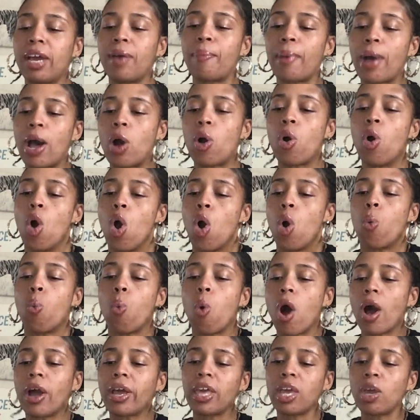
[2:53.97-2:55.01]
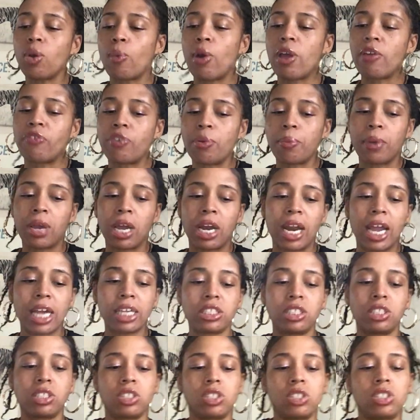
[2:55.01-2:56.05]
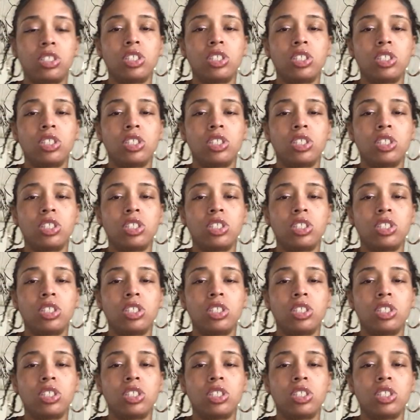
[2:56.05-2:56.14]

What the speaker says: about walking away from connections or